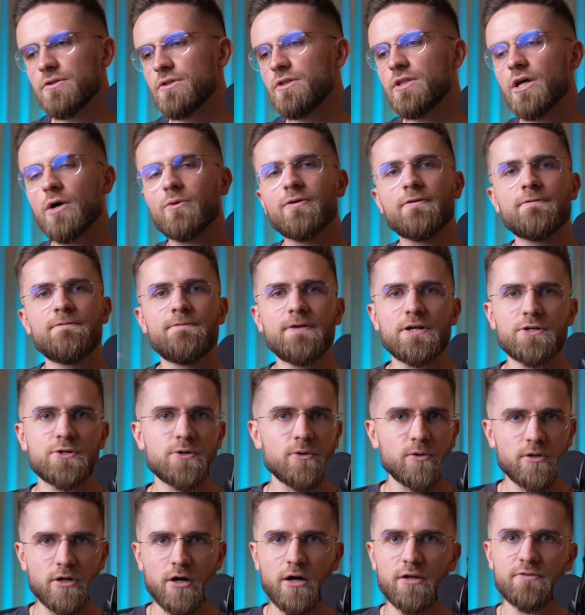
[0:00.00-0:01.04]
no
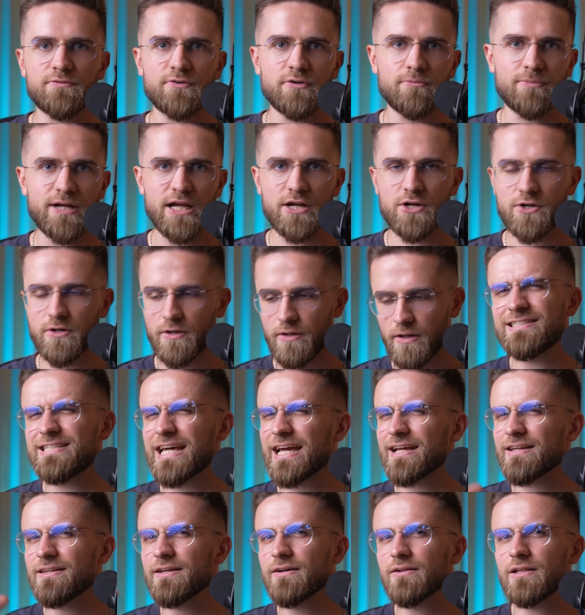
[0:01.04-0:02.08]
official confirmation.
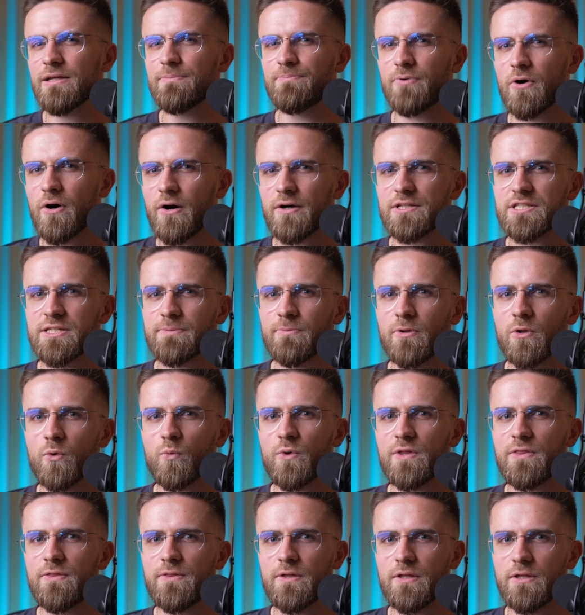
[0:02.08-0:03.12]
Technically possible
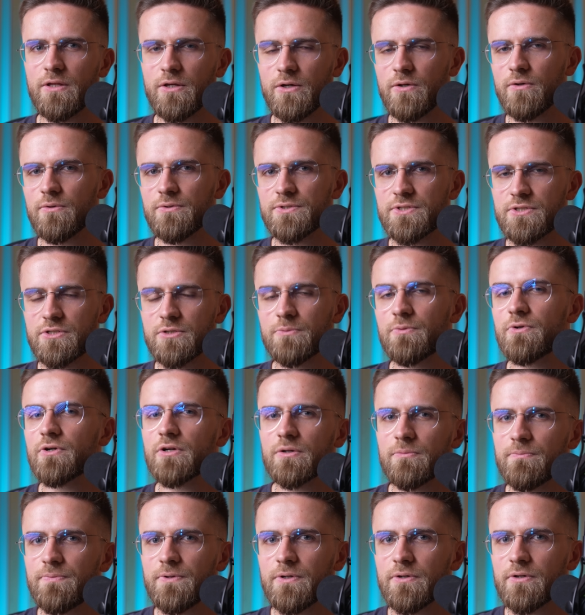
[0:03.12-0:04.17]
with the new
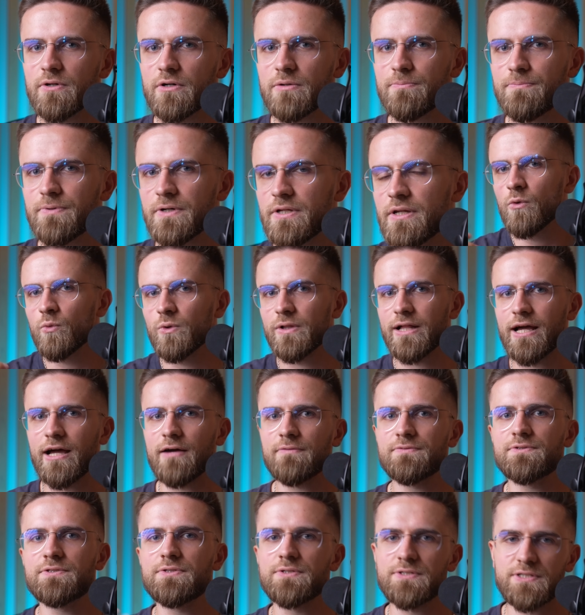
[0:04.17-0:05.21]
supercomputer, but we'll
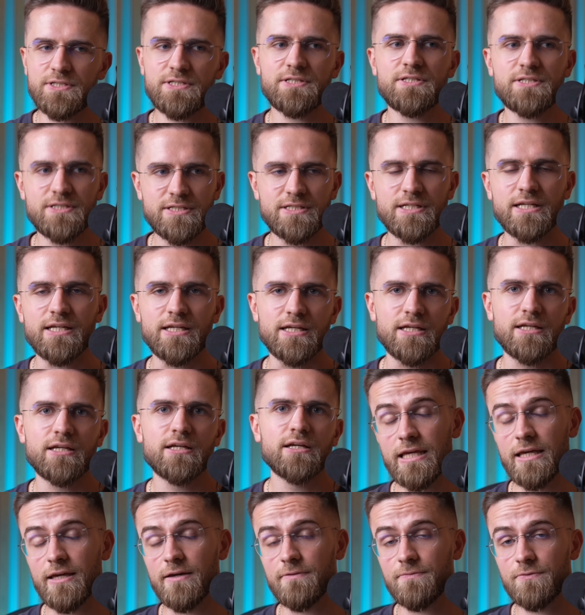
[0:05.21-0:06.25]
have to see.
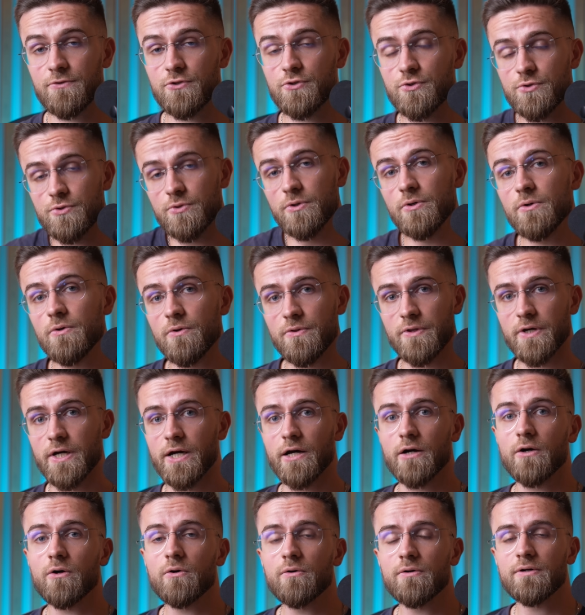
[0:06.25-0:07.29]
If true
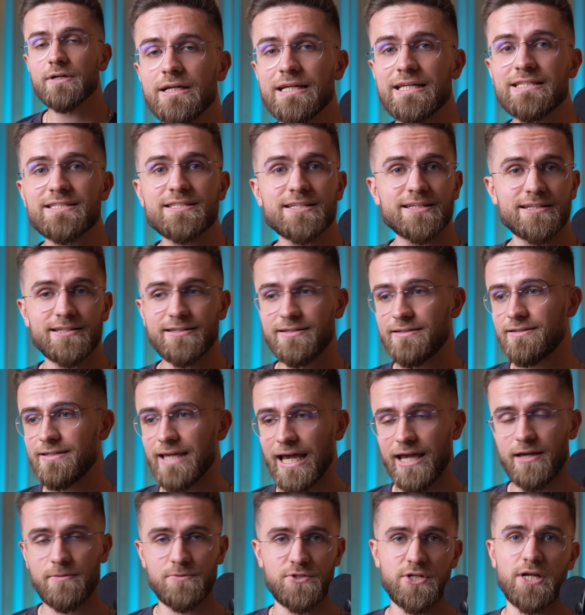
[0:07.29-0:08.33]
though, it's a game